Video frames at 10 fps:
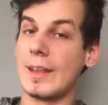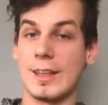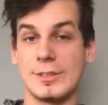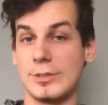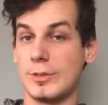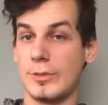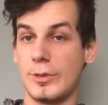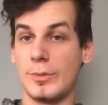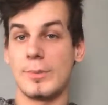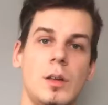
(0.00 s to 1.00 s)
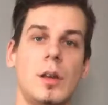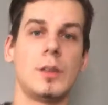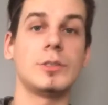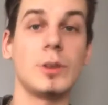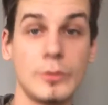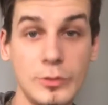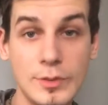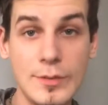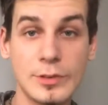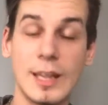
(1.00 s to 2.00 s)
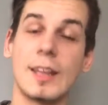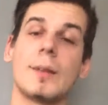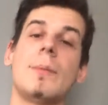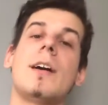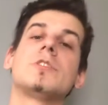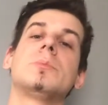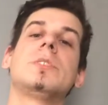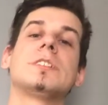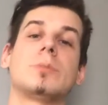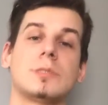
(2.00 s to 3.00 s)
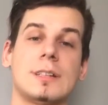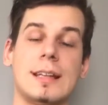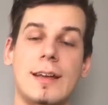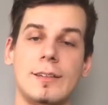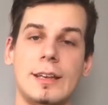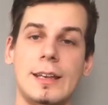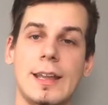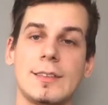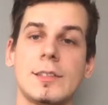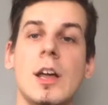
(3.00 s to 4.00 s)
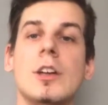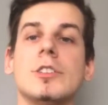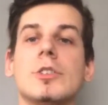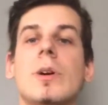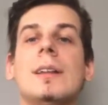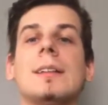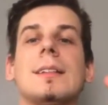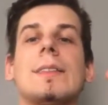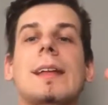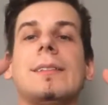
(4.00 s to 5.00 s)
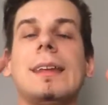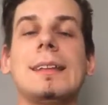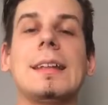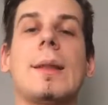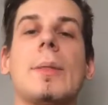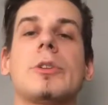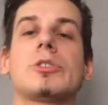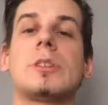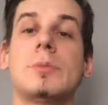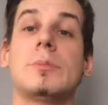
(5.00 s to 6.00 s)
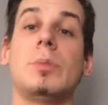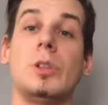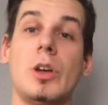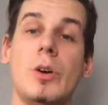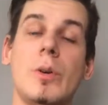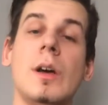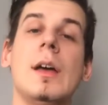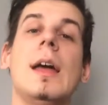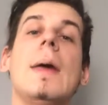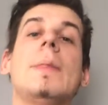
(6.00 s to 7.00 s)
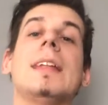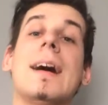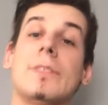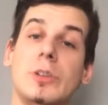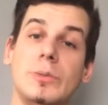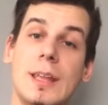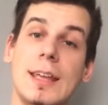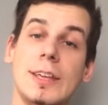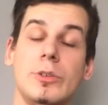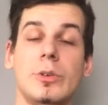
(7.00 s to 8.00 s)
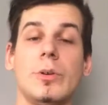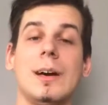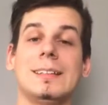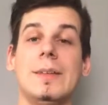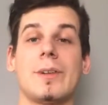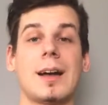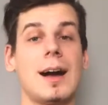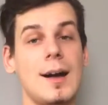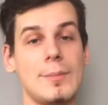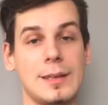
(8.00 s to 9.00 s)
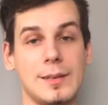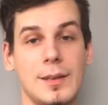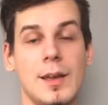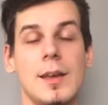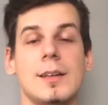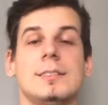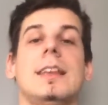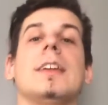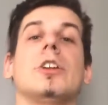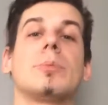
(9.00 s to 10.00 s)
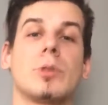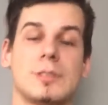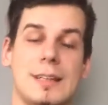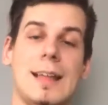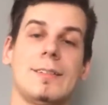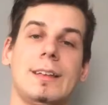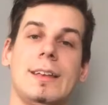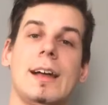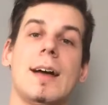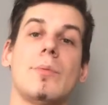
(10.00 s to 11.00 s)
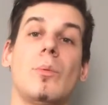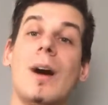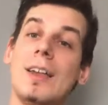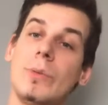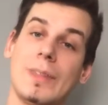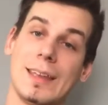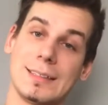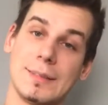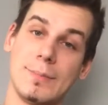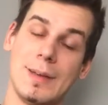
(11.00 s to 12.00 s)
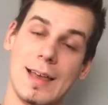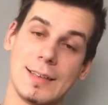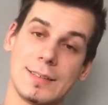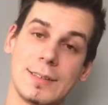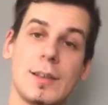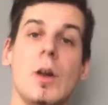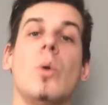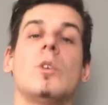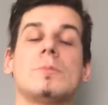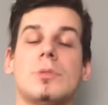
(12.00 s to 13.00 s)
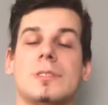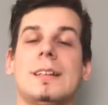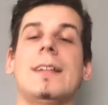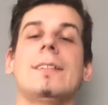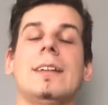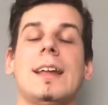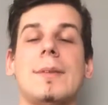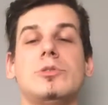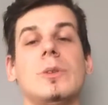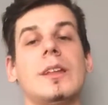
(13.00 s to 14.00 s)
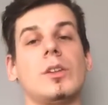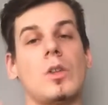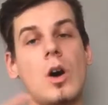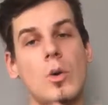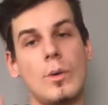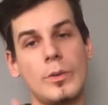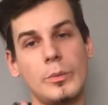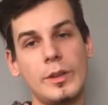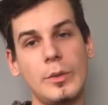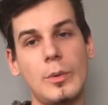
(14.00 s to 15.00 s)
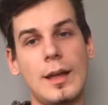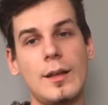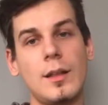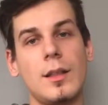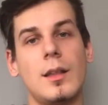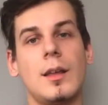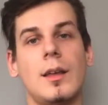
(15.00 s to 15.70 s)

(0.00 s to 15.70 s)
that it could serve you. So if you've never taken a Myers-Briggs personality test, just go ahead and click that link down in the description below. And then after you take it, you can go ahead and leave a comment saying your personality type, why you think it's the best, which personality types you get along with really well,